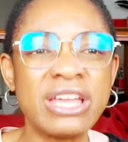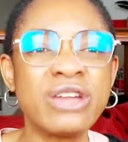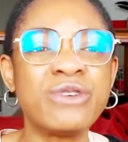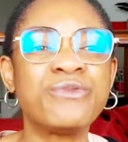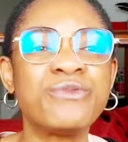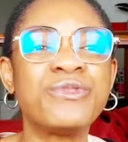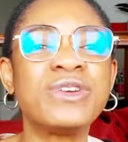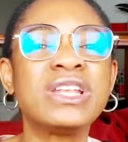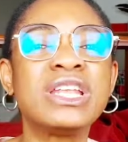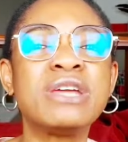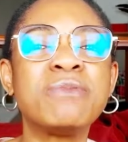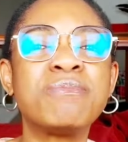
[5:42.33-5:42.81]

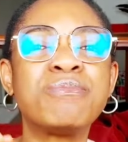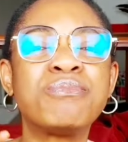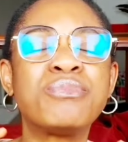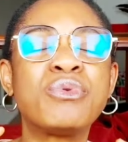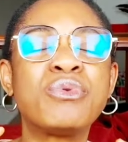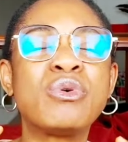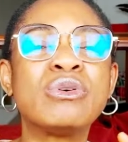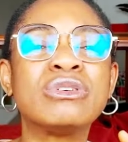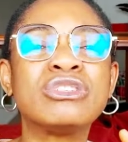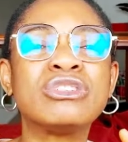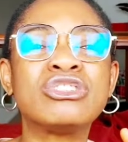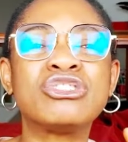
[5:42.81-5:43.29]
feeling
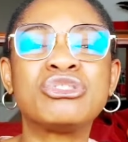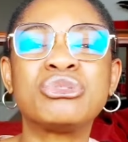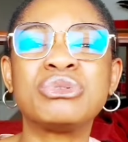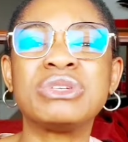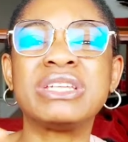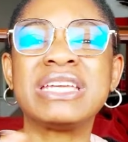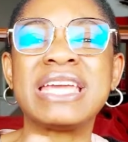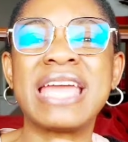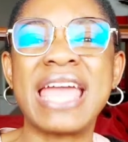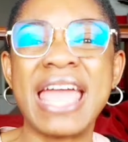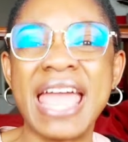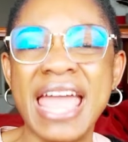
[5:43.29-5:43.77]
pushed to
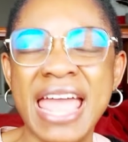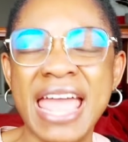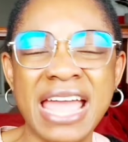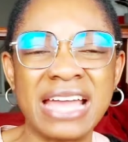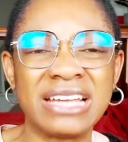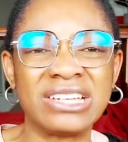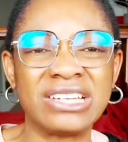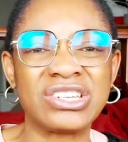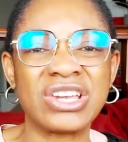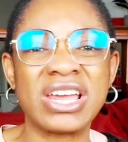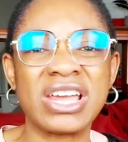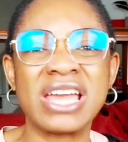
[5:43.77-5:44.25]
the
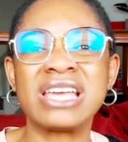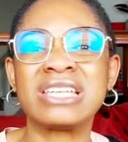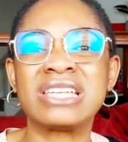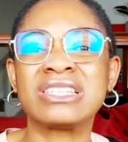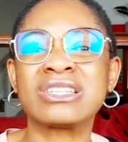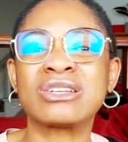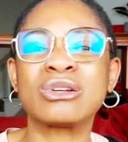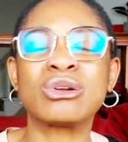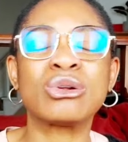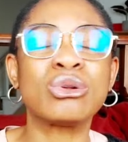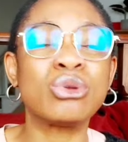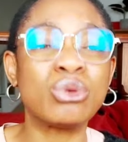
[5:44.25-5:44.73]
edge,
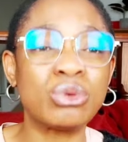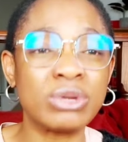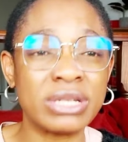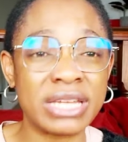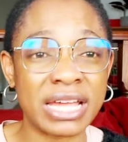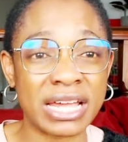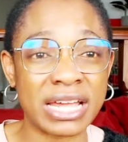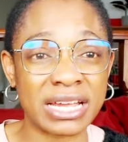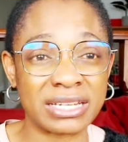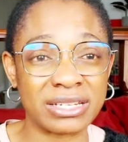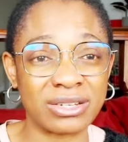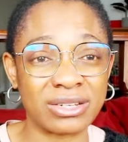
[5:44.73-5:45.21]

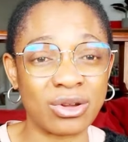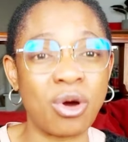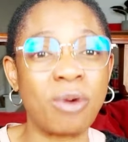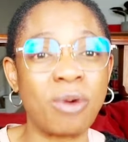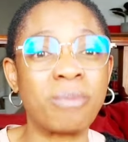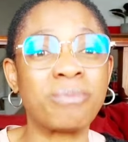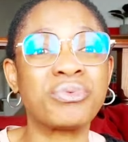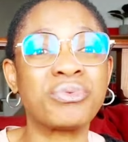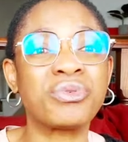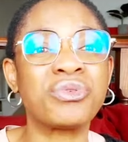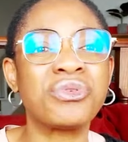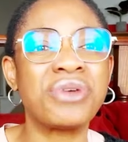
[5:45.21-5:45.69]
excluded,
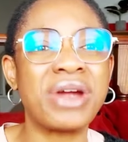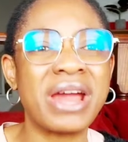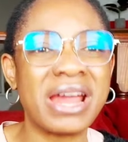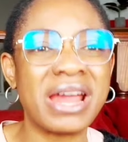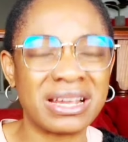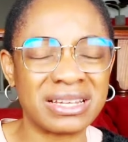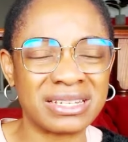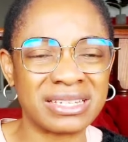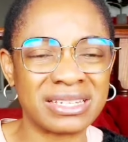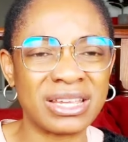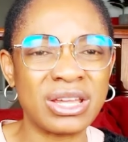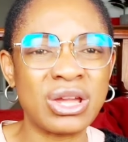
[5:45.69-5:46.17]

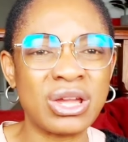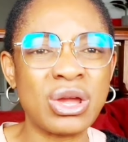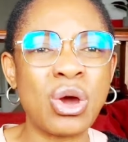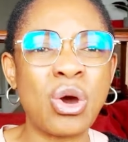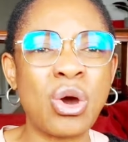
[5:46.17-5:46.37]
oppressed,